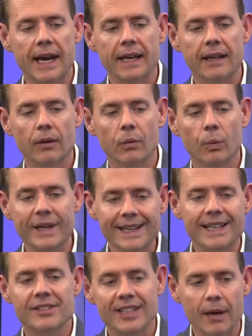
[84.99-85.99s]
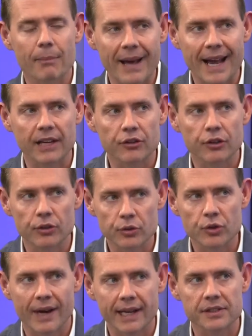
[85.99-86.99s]
And we need to get back to
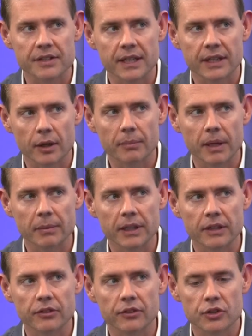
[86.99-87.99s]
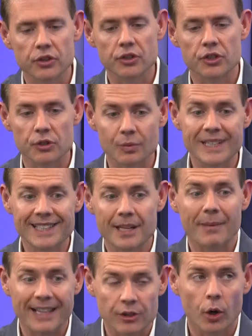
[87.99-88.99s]
neutrality in our public institutions. We need to
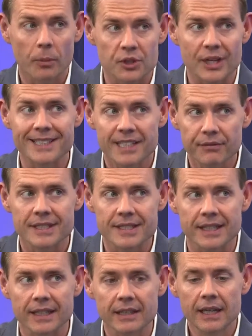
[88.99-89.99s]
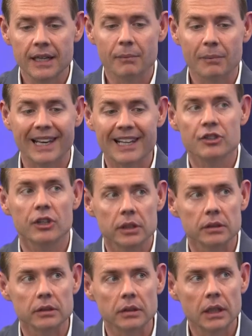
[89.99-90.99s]
get back to objectivity,
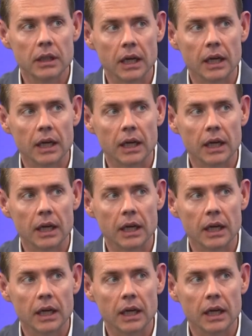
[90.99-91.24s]
political